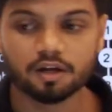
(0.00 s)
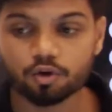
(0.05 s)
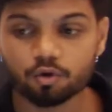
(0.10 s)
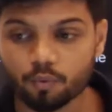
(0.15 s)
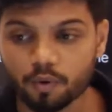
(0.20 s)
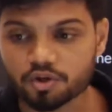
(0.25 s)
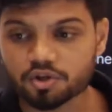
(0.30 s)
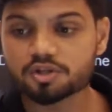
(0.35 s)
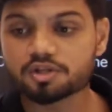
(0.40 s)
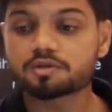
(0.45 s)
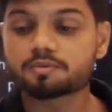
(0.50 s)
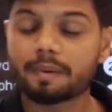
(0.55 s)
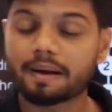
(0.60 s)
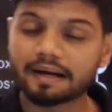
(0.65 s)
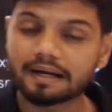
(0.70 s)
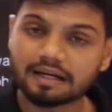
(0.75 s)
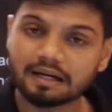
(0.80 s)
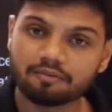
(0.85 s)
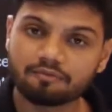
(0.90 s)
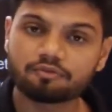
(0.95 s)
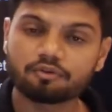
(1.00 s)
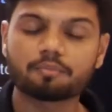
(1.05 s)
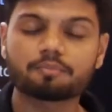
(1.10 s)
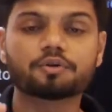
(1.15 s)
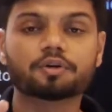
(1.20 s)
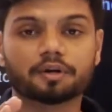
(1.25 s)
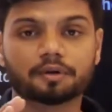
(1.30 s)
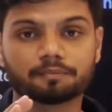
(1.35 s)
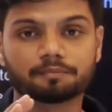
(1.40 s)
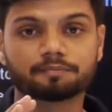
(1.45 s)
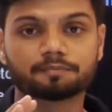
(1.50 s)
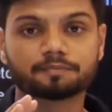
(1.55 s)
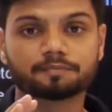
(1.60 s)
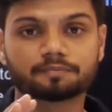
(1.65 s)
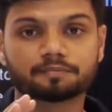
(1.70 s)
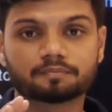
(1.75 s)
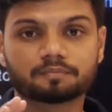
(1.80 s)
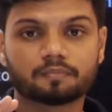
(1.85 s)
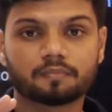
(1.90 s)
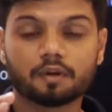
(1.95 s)
Questions might come from here.
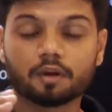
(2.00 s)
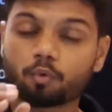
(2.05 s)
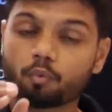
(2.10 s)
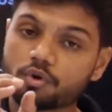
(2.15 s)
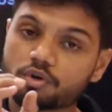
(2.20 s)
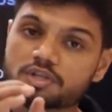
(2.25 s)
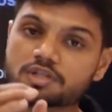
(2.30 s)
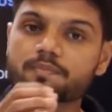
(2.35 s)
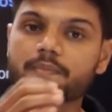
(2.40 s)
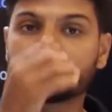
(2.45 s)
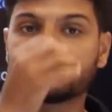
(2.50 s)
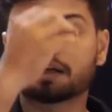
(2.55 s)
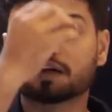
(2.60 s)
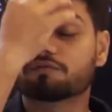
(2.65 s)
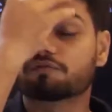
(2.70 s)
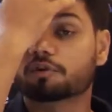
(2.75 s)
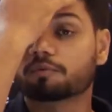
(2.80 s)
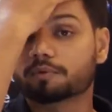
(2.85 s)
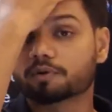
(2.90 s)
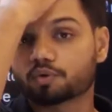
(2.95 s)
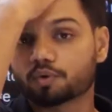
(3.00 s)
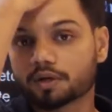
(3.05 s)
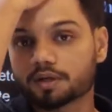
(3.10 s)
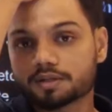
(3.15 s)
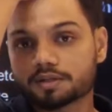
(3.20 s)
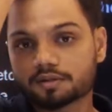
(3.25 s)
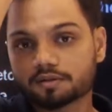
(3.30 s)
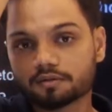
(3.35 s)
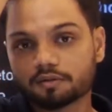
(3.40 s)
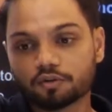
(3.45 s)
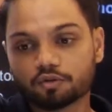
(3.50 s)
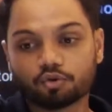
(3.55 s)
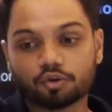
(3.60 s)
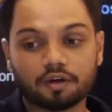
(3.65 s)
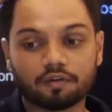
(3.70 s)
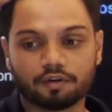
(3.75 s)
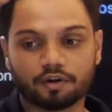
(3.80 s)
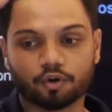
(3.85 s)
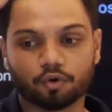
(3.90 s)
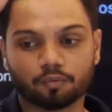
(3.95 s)
Questions might come from here, students. You
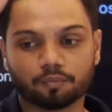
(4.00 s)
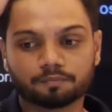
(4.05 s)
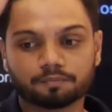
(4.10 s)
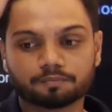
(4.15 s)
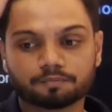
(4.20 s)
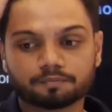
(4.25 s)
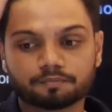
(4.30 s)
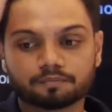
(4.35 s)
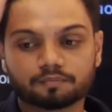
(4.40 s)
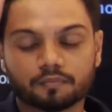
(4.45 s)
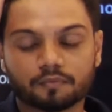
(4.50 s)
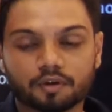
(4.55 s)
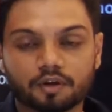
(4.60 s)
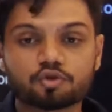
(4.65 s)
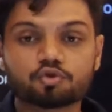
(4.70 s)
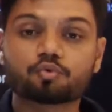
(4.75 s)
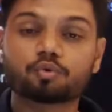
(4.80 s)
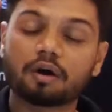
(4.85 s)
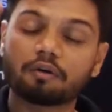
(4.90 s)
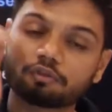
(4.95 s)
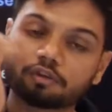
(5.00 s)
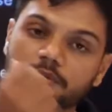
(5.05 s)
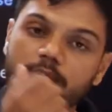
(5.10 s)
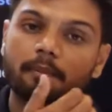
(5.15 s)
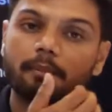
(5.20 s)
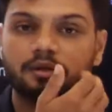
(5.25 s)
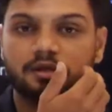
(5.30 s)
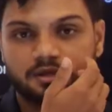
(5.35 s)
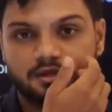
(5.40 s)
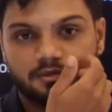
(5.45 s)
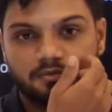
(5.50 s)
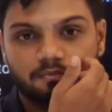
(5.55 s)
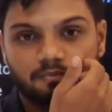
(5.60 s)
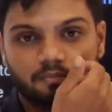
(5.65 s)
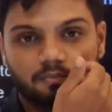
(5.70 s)
never know. Okay, so you have to remember this.